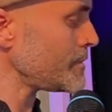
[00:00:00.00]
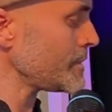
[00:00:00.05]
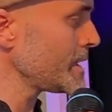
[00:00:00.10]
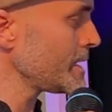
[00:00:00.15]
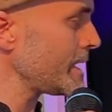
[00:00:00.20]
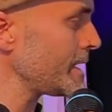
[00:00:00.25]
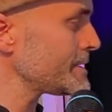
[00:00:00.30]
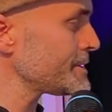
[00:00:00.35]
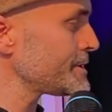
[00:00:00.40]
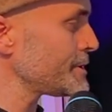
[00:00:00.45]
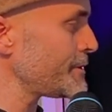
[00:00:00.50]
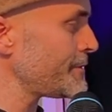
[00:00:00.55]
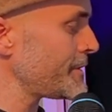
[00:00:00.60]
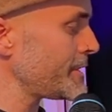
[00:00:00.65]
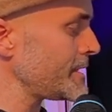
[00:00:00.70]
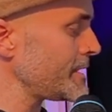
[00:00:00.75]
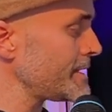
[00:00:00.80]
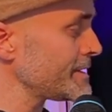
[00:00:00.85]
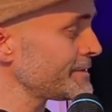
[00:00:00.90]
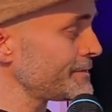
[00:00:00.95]
And so for the
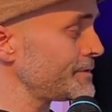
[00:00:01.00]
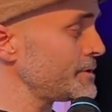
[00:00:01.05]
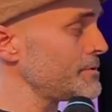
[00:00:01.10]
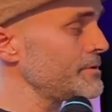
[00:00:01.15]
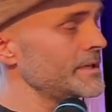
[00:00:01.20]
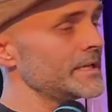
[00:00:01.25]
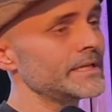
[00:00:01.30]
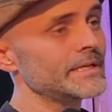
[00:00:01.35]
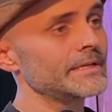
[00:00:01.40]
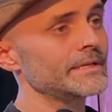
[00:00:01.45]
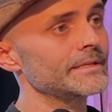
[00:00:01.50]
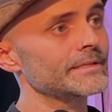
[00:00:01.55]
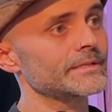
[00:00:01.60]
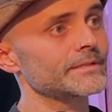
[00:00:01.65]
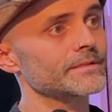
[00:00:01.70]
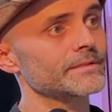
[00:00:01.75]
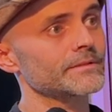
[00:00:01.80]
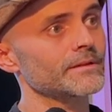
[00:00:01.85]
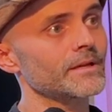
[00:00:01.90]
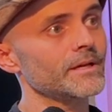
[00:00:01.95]
last few years,
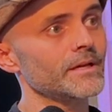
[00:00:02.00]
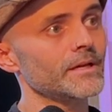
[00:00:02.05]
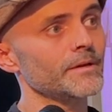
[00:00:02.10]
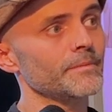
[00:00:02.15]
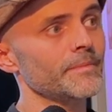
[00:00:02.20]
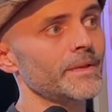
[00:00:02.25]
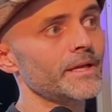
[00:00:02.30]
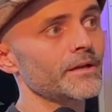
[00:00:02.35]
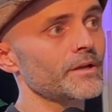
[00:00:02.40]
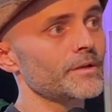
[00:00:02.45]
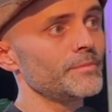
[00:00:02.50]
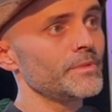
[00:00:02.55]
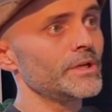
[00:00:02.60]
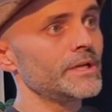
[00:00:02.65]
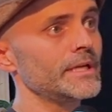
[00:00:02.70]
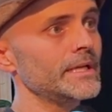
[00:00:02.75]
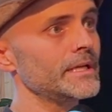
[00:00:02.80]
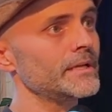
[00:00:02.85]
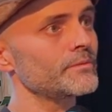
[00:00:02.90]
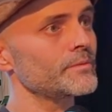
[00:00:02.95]
our
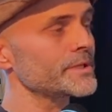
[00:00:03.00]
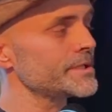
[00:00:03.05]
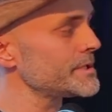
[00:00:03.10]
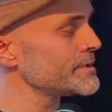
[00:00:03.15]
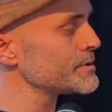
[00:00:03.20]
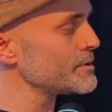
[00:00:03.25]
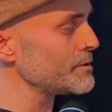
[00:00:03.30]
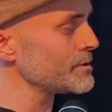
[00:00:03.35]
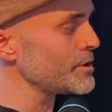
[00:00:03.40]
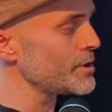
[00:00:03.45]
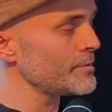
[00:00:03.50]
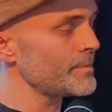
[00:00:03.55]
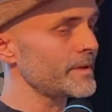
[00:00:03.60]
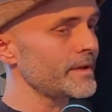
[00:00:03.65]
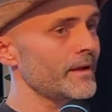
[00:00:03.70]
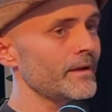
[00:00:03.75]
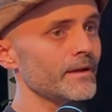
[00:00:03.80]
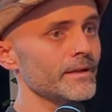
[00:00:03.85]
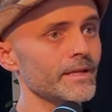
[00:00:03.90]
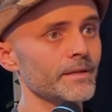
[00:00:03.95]
community, which is called Open
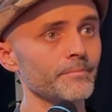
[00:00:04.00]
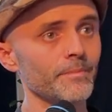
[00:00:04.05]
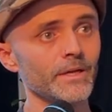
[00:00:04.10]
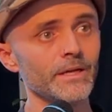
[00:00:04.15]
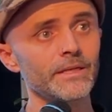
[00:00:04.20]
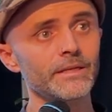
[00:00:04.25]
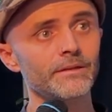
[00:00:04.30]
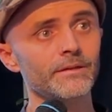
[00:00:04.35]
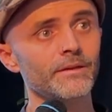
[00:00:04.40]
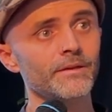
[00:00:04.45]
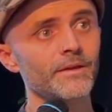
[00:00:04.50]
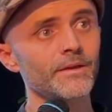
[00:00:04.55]
Heart and Mind,